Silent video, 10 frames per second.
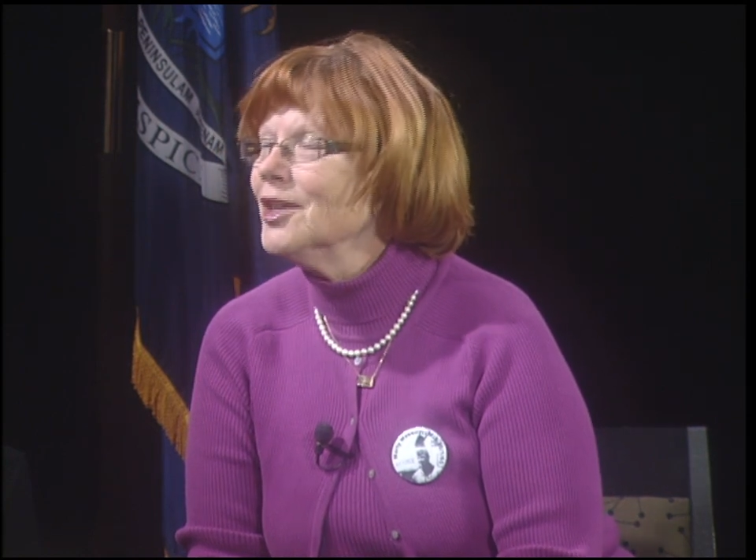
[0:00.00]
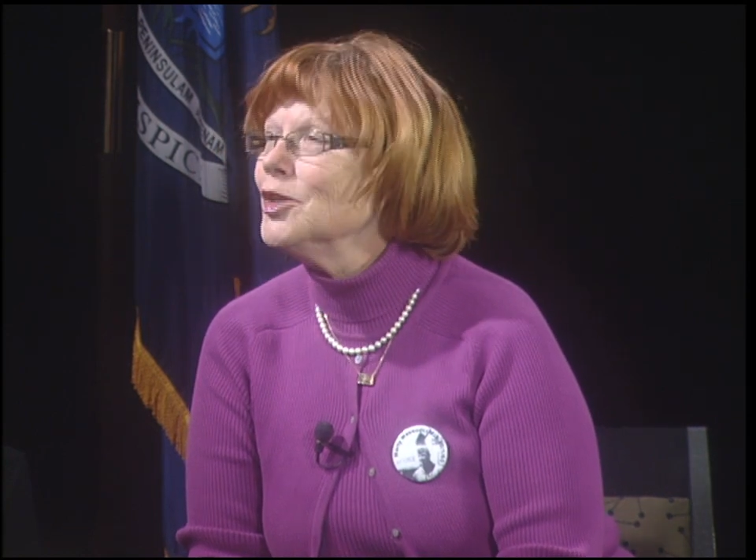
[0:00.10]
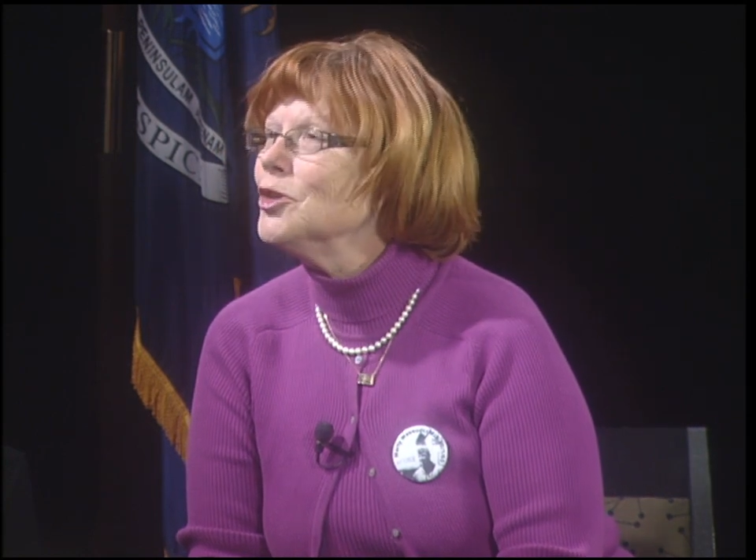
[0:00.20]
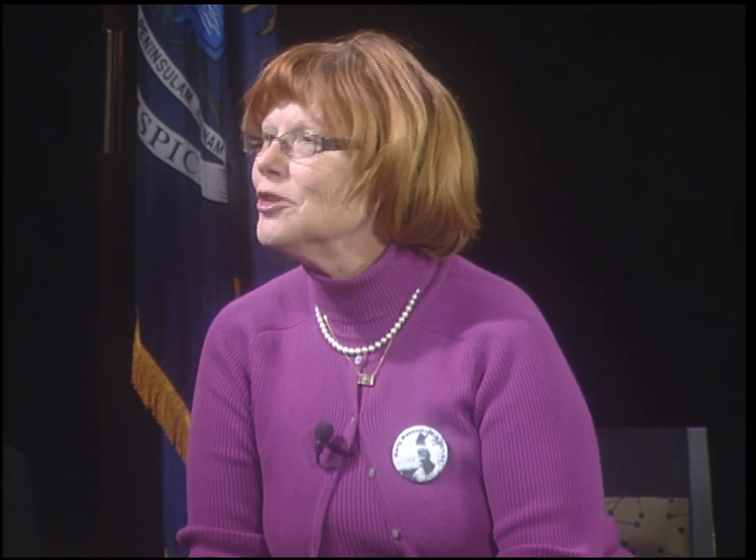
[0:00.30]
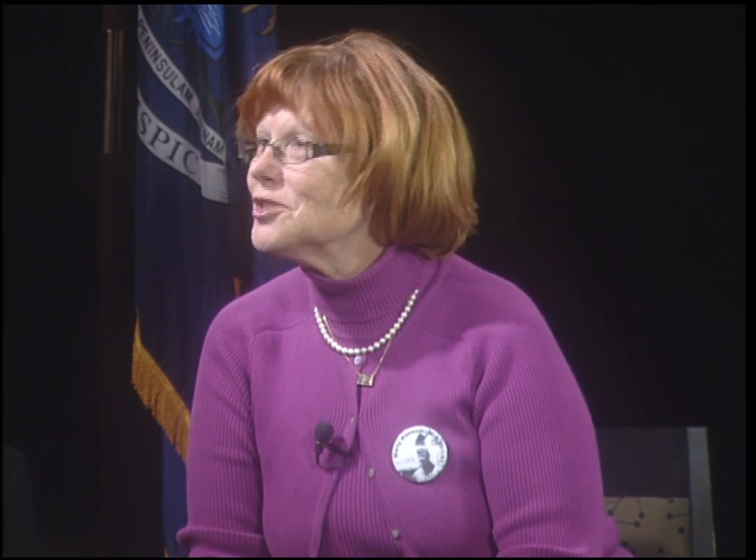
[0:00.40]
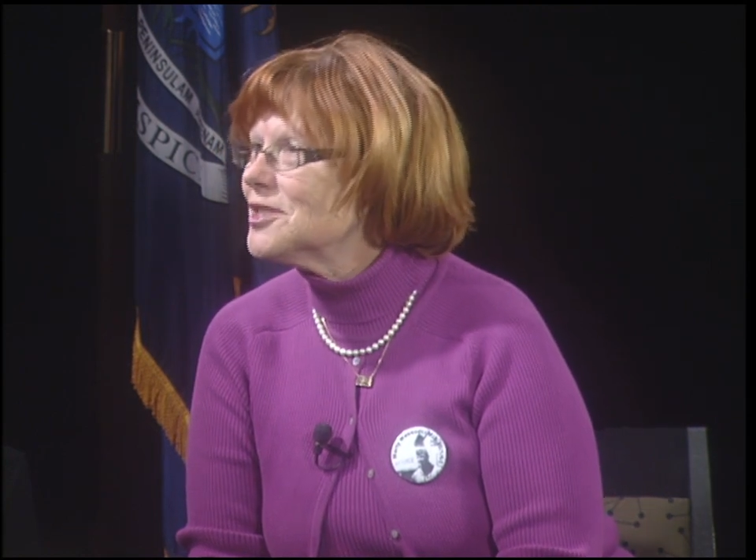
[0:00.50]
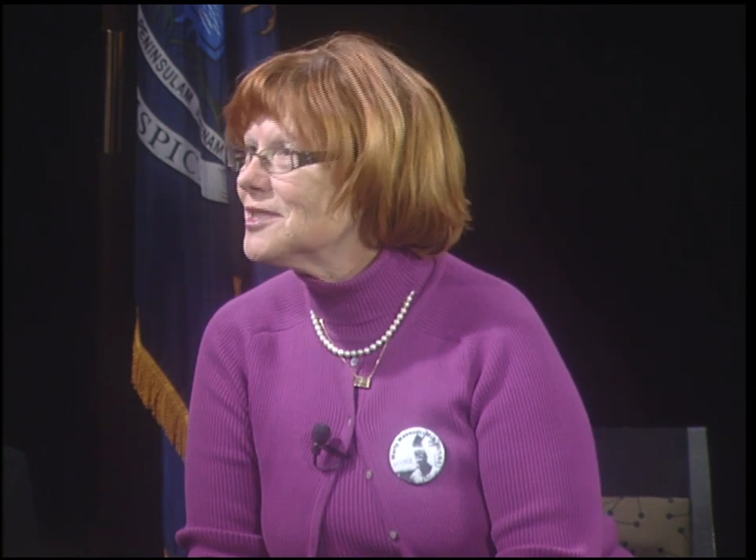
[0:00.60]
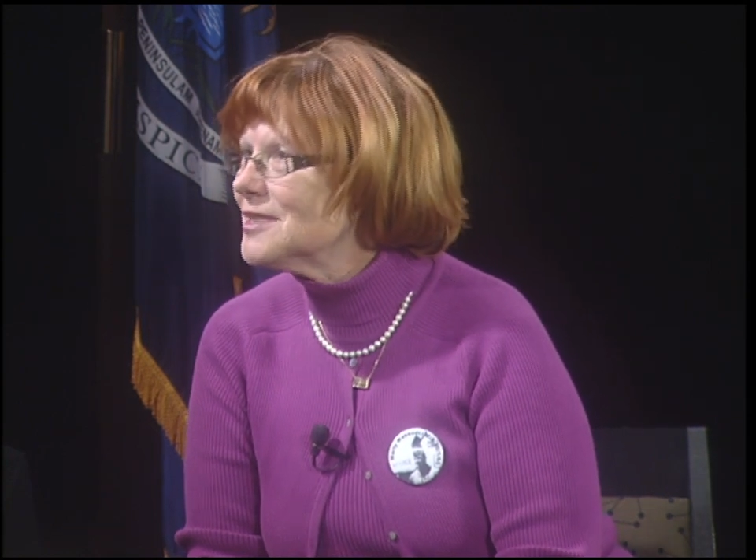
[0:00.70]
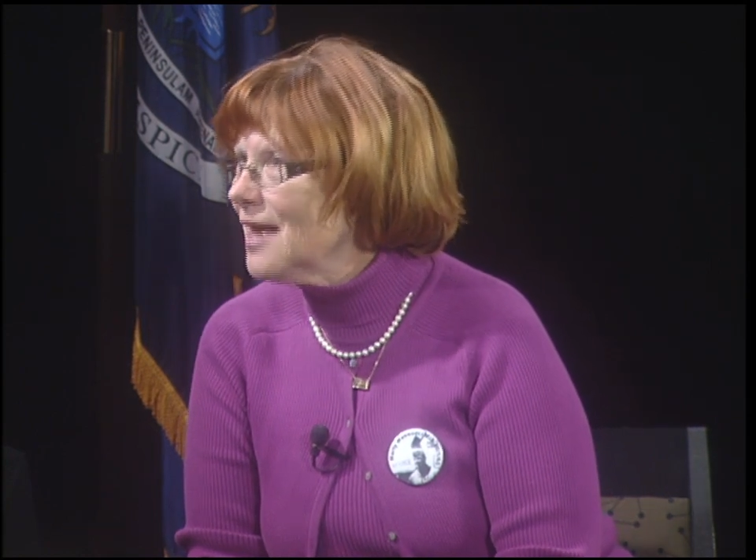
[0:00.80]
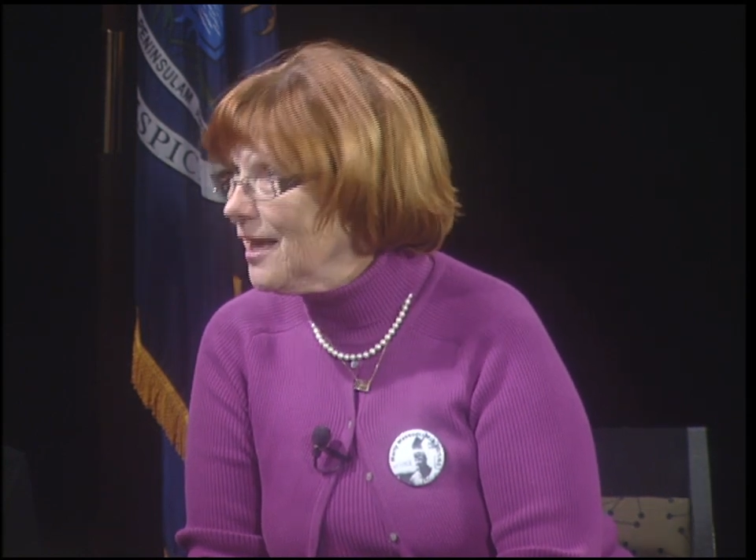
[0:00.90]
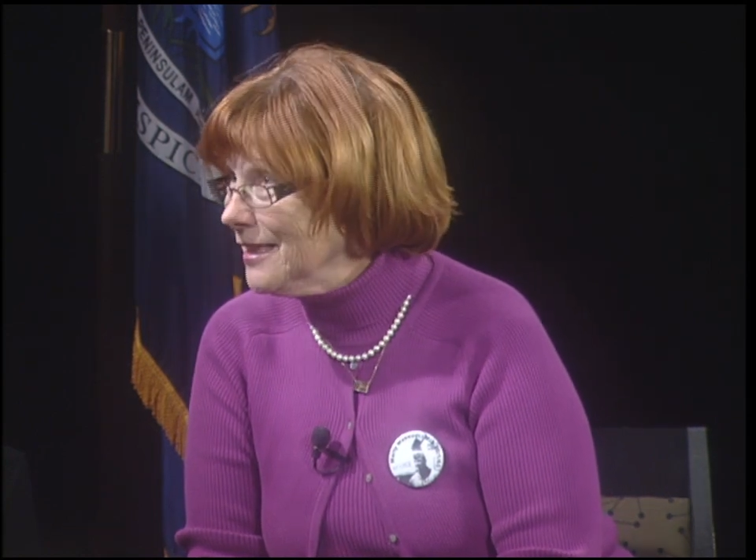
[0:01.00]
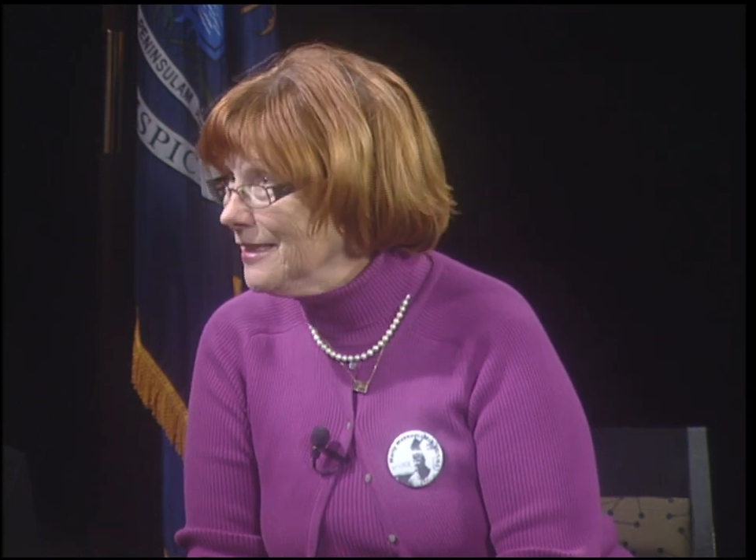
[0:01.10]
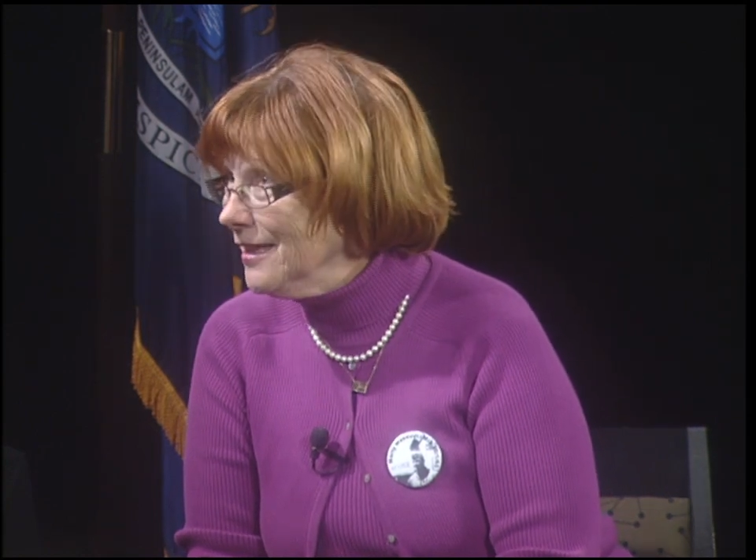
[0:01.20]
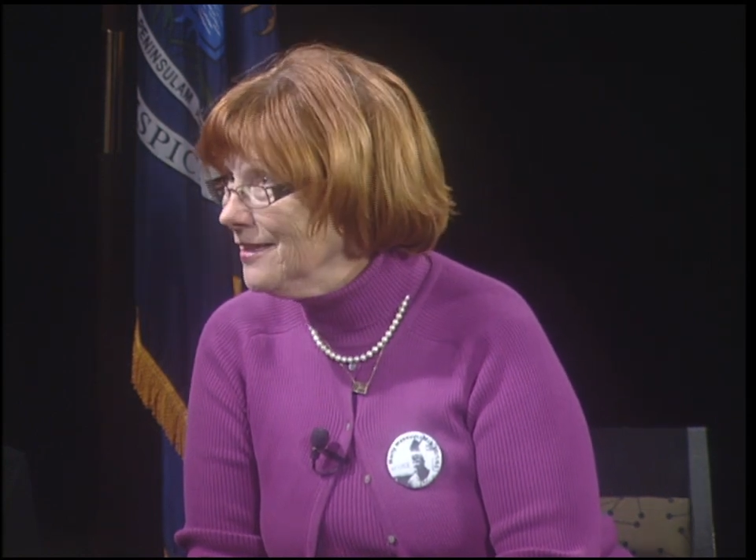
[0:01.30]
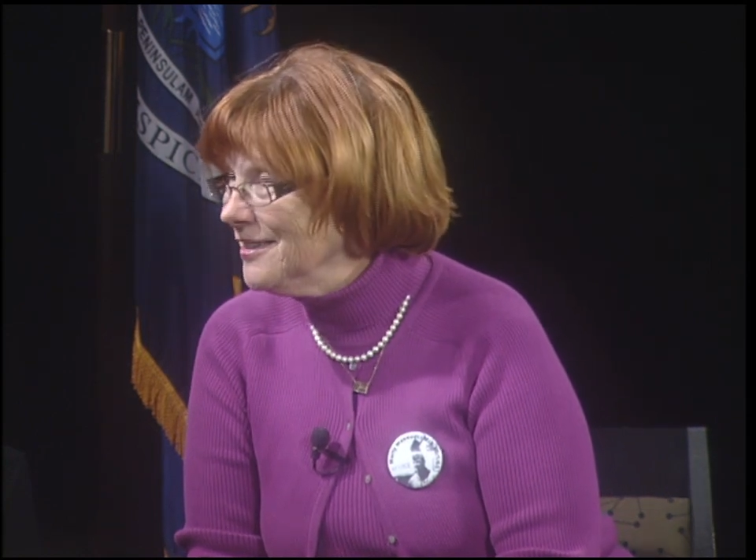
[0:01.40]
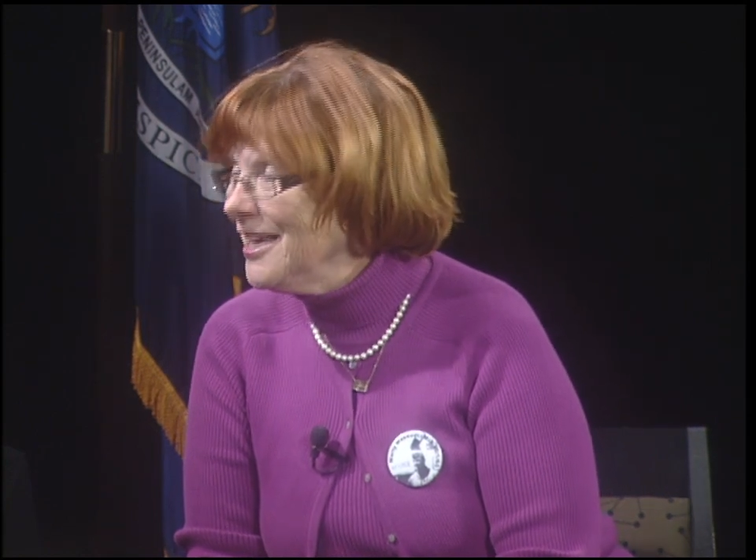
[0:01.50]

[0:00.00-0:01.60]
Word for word: your son